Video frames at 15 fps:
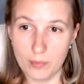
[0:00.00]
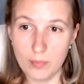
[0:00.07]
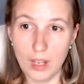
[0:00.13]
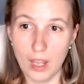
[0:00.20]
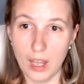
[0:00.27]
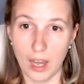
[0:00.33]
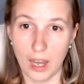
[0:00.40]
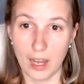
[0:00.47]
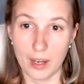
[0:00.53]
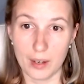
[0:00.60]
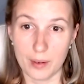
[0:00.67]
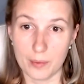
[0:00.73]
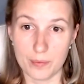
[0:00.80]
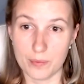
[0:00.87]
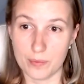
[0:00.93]

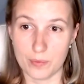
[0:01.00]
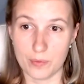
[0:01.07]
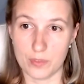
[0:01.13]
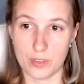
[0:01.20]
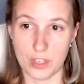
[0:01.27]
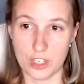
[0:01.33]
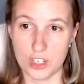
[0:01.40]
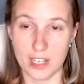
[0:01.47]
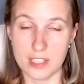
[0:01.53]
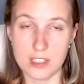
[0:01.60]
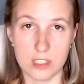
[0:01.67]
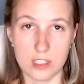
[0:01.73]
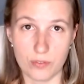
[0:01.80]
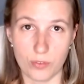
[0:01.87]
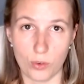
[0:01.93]
The
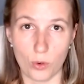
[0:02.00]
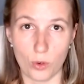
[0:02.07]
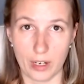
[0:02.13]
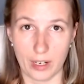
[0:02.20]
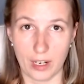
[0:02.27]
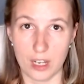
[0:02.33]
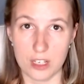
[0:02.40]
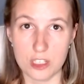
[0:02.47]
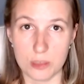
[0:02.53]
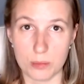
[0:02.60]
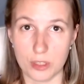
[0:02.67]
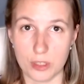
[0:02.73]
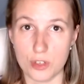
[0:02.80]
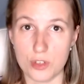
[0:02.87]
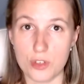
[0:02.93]
chances for a
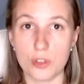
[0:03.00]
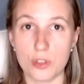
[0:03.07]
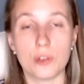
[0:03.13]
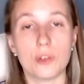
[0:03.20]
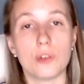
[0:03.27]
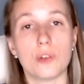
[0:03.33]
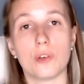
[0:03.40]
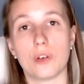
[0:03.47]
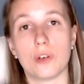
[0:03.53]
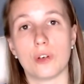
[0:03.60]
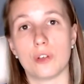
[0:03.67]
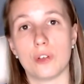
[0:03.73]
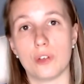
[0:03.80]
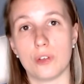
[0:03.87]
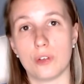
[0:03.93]
customer
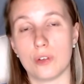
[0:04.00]
to